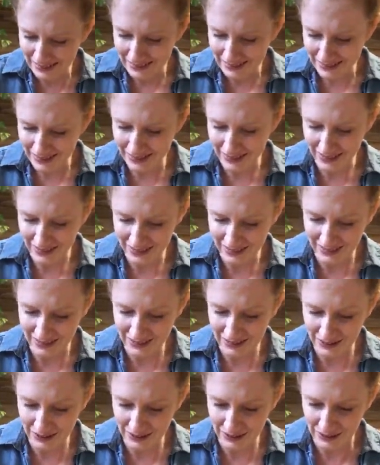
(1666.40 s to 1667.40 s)
talking
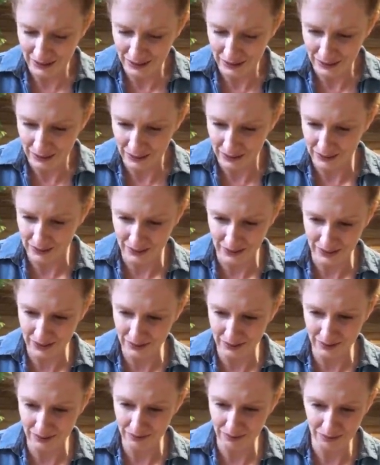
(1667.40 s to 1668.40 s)
to
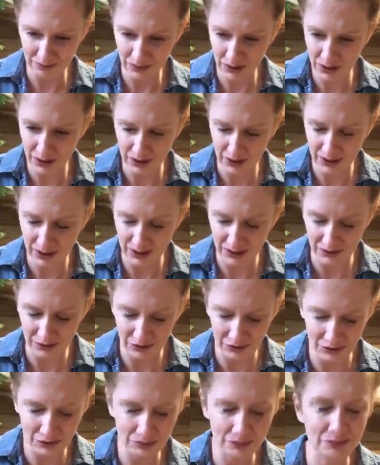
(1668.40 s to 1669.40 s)
one of the
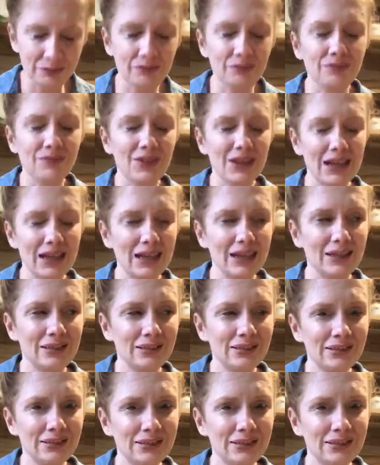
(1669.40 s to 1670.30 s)
cousins. And